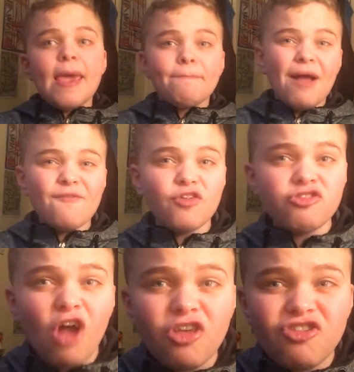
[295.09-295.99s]
He played for the
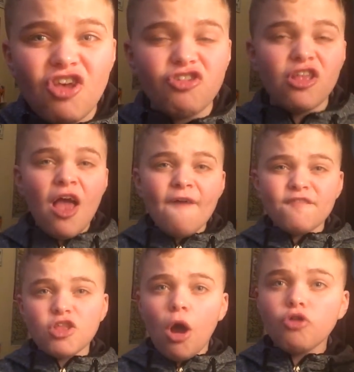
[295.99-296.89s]
start of the season
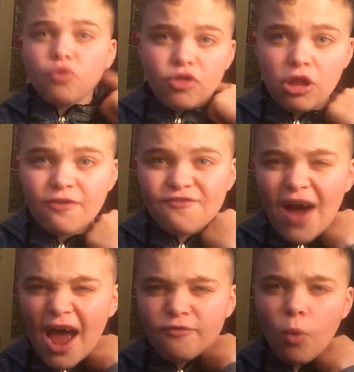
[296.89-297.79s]
for Norwich when he lost
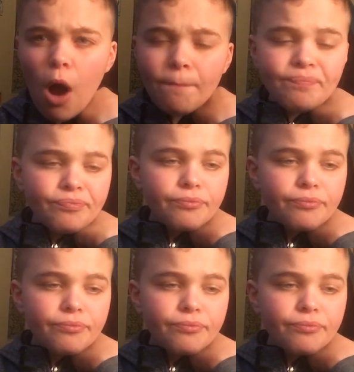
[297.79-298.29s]
5-1.